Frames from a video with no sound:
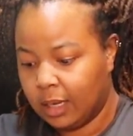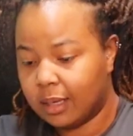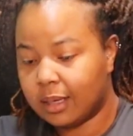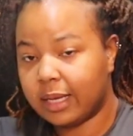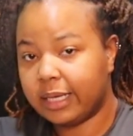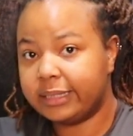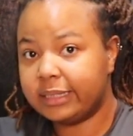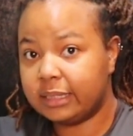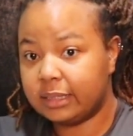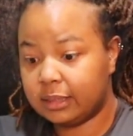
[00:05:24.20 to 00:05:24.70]

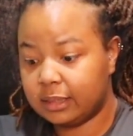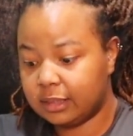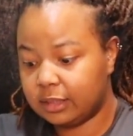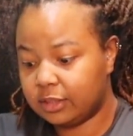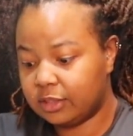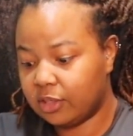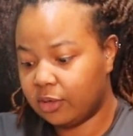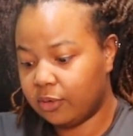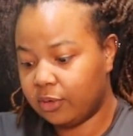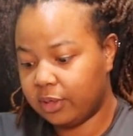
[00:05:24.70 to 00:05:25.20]
Guys, this is
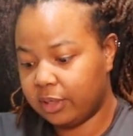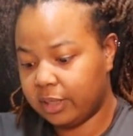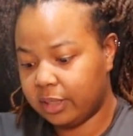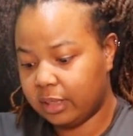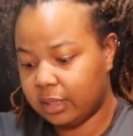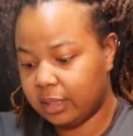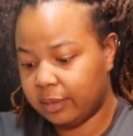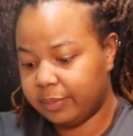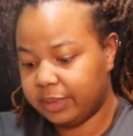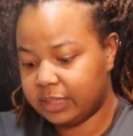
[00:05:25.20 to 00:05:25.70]
so
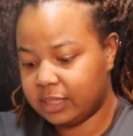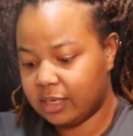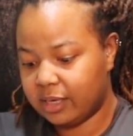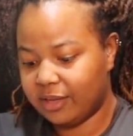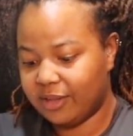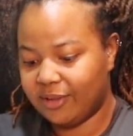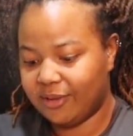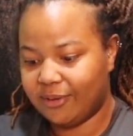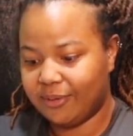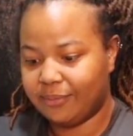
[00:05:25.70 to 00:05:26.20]
good. Let me
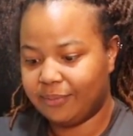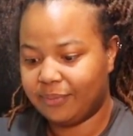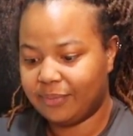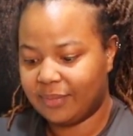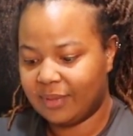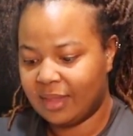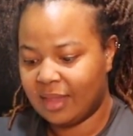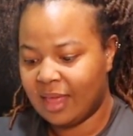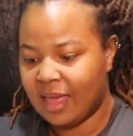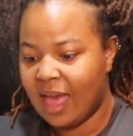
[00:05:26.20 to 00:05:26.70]
tell you,
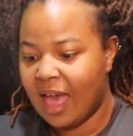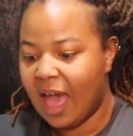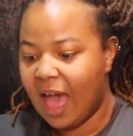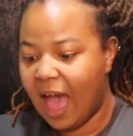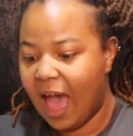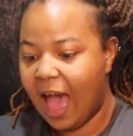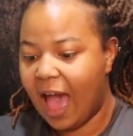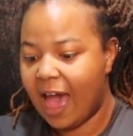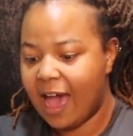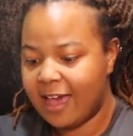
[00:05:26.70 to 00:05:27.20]

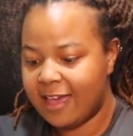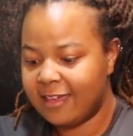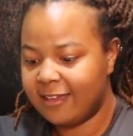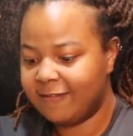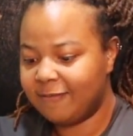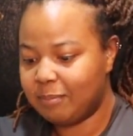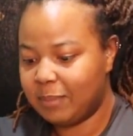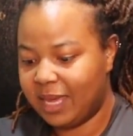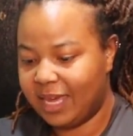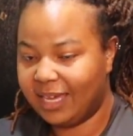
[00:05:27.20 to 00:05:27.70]
I
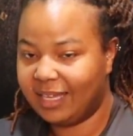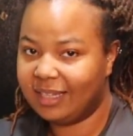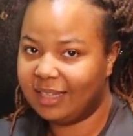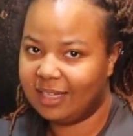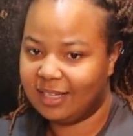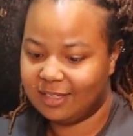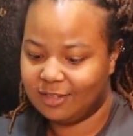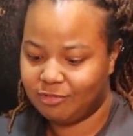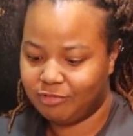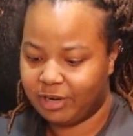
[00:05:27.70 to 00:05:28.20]
have made
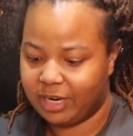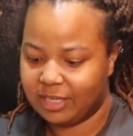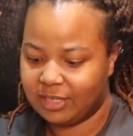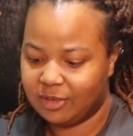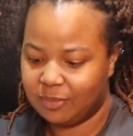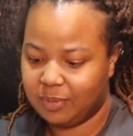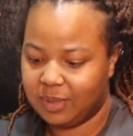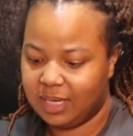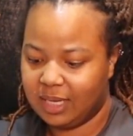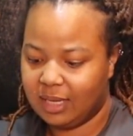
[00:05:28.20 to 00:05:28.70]
this
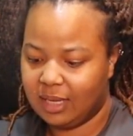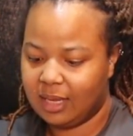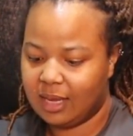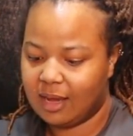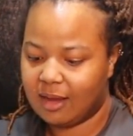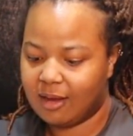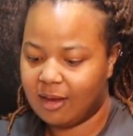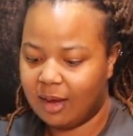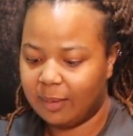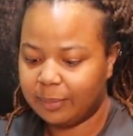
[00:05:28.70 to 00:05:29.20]
recipe
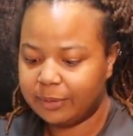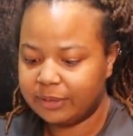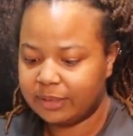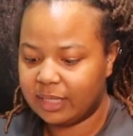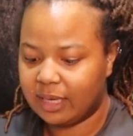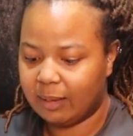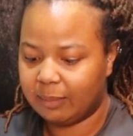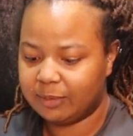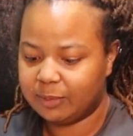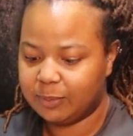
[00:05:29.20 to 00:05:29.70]
a couple
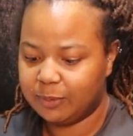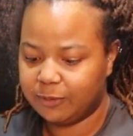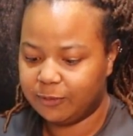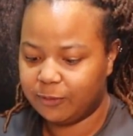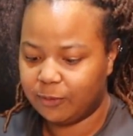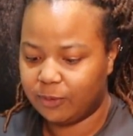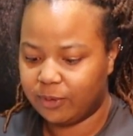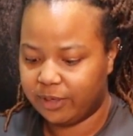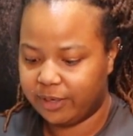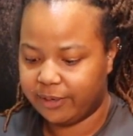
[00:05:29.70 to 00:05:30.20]
times
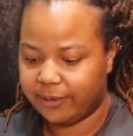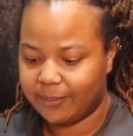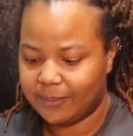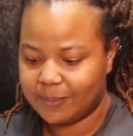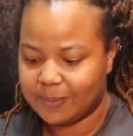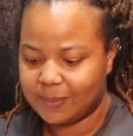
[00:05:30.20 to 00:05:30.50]
before.